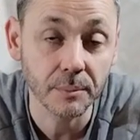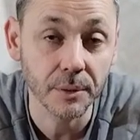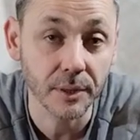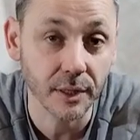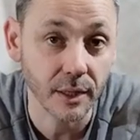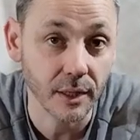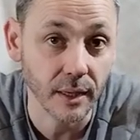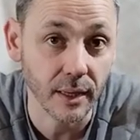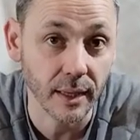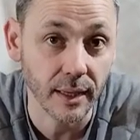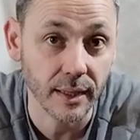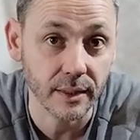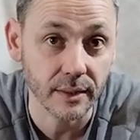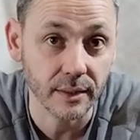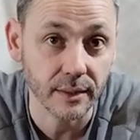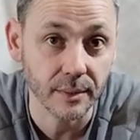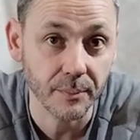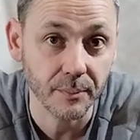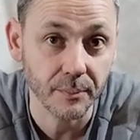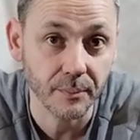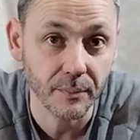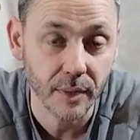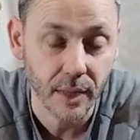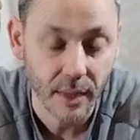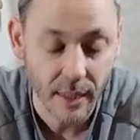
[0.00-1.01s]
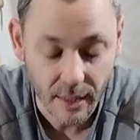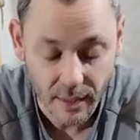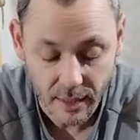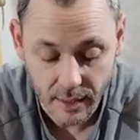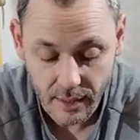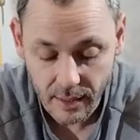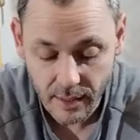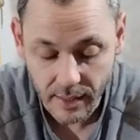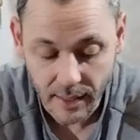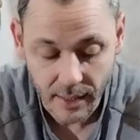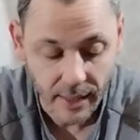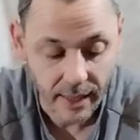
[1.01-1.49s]
perlite.
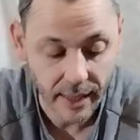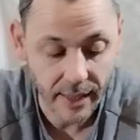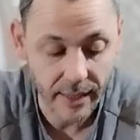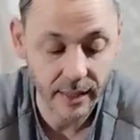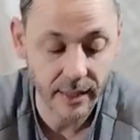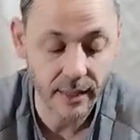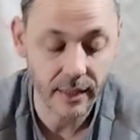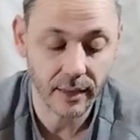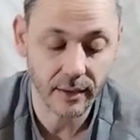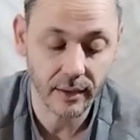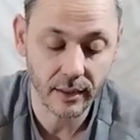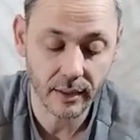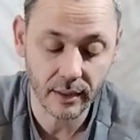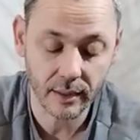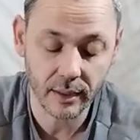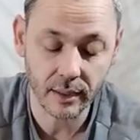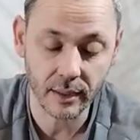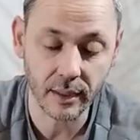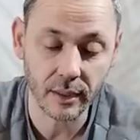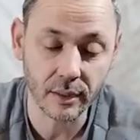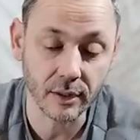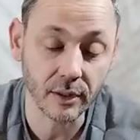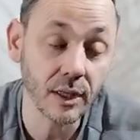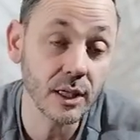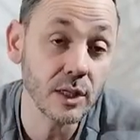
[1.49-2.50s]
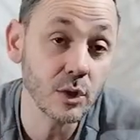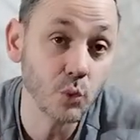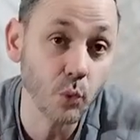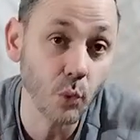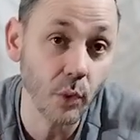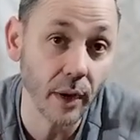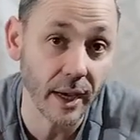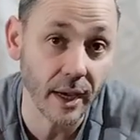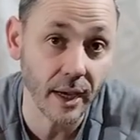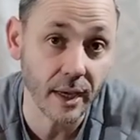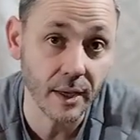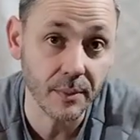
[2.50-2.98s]
And in this
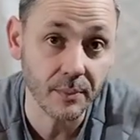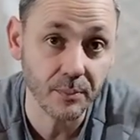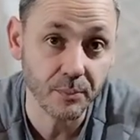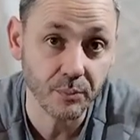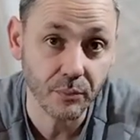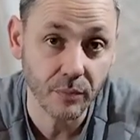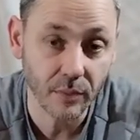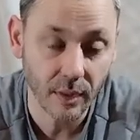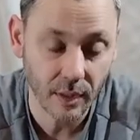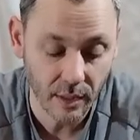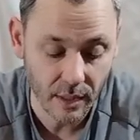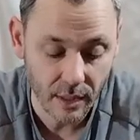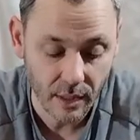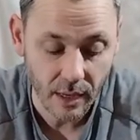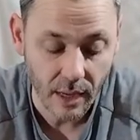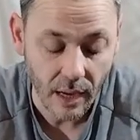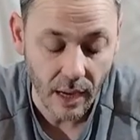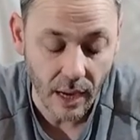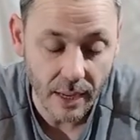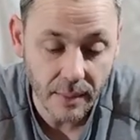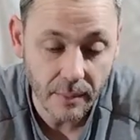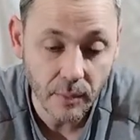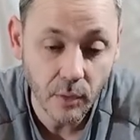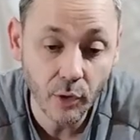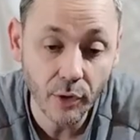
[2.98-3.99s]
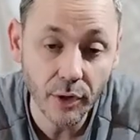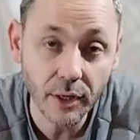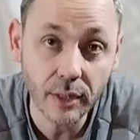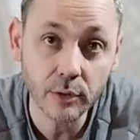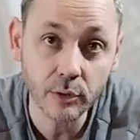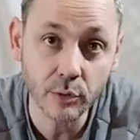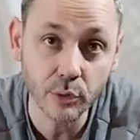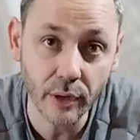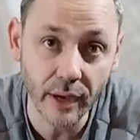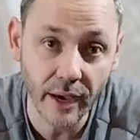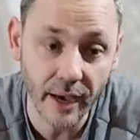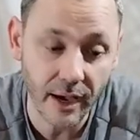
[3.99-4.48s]
way, I'm
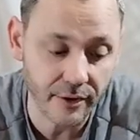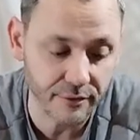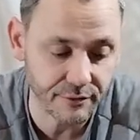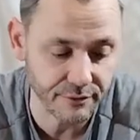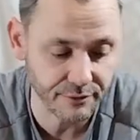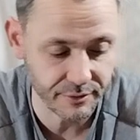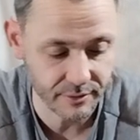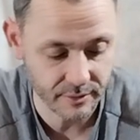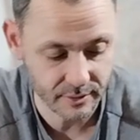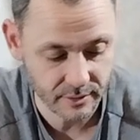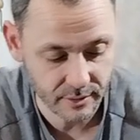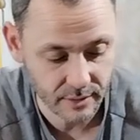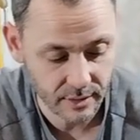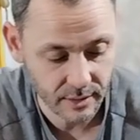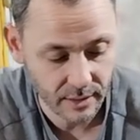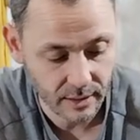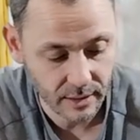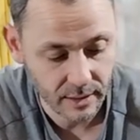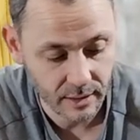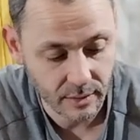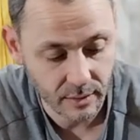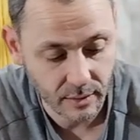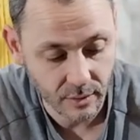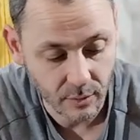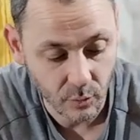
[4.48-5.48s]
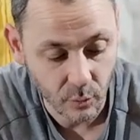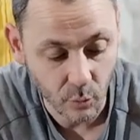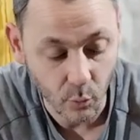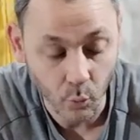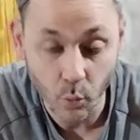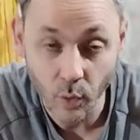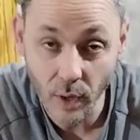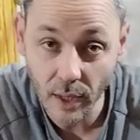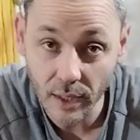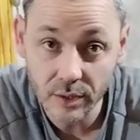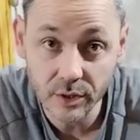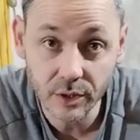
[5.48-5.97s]
going to have
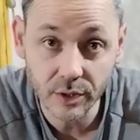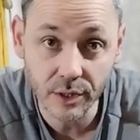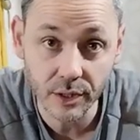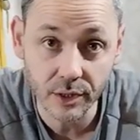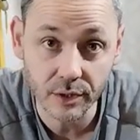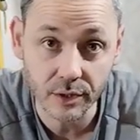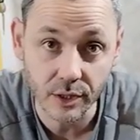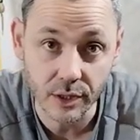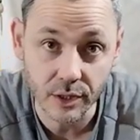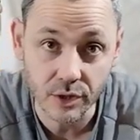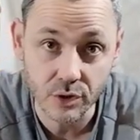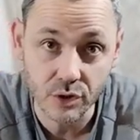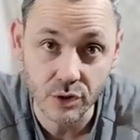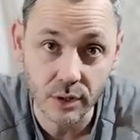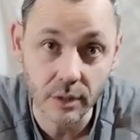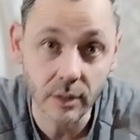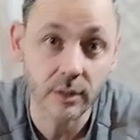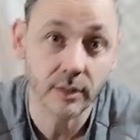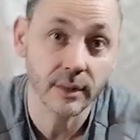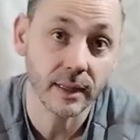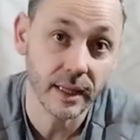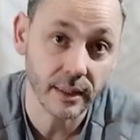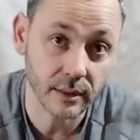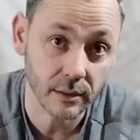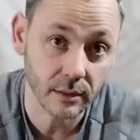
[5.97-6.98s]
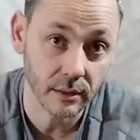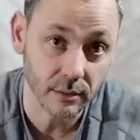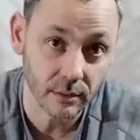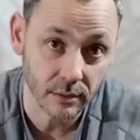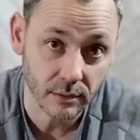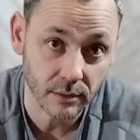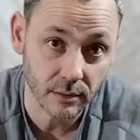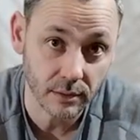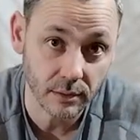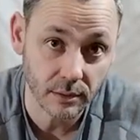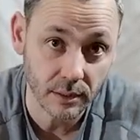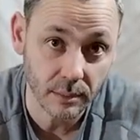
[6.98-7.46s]
water retention, that
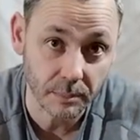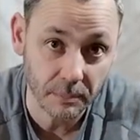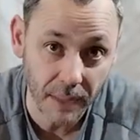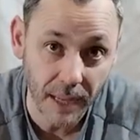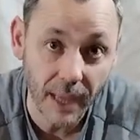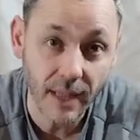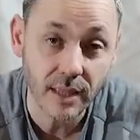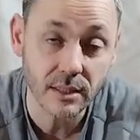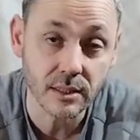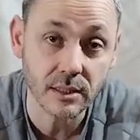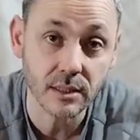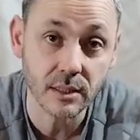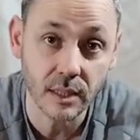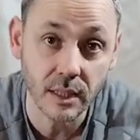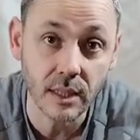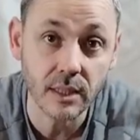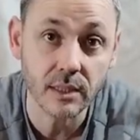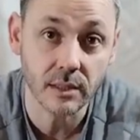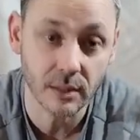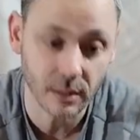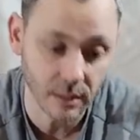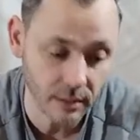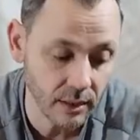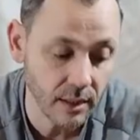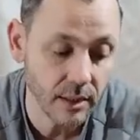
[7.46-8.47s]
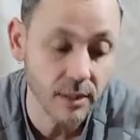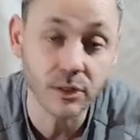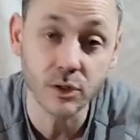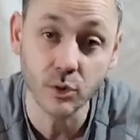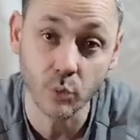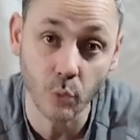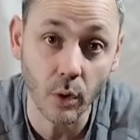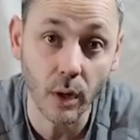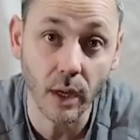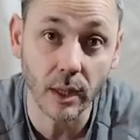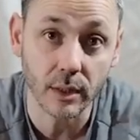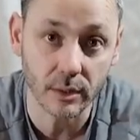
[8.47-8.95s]
the plants
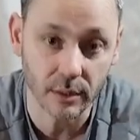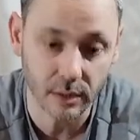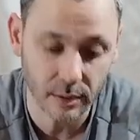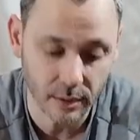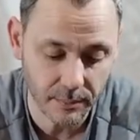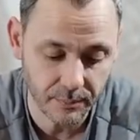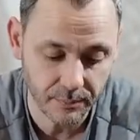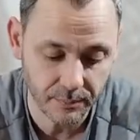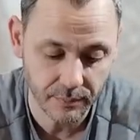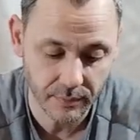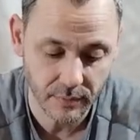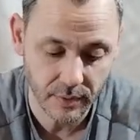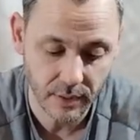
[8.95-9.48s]
needs water,